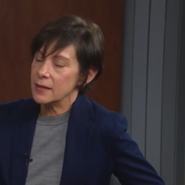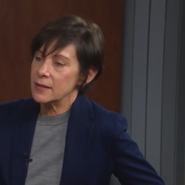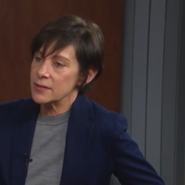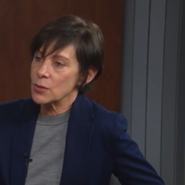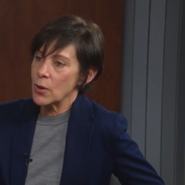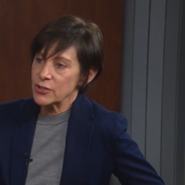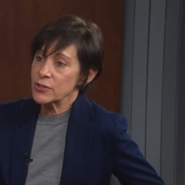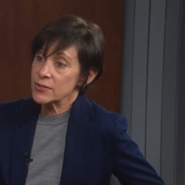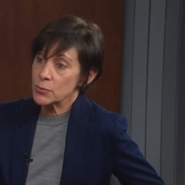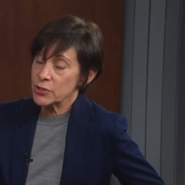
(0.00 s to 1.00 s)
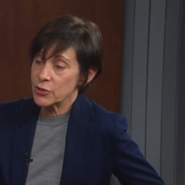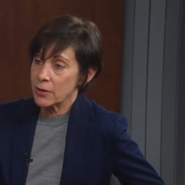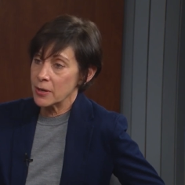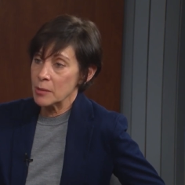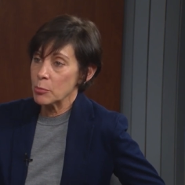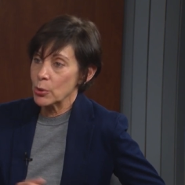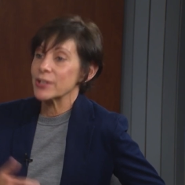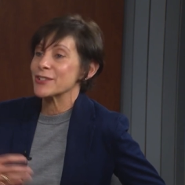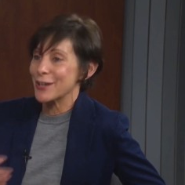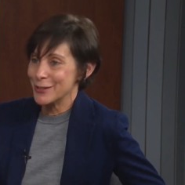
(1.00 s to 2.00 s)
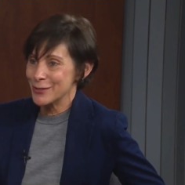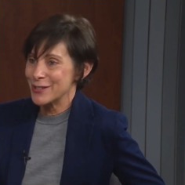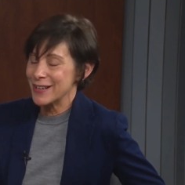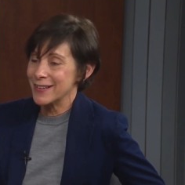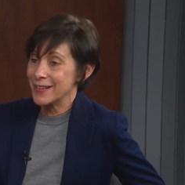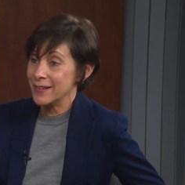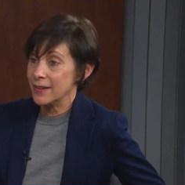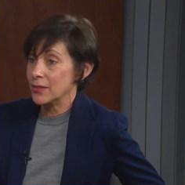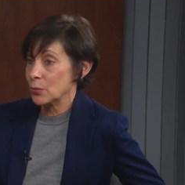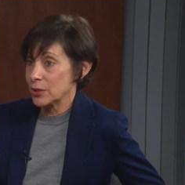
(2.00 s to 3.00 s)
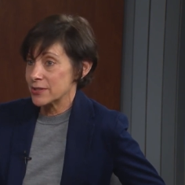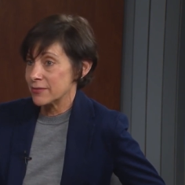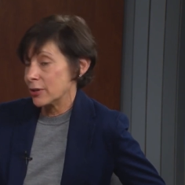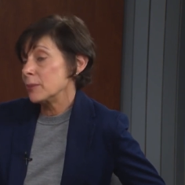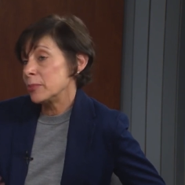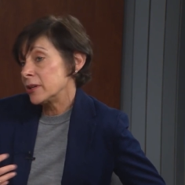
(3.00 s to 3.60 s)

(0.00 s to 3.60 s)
these questions, which are important to understanding the works of art,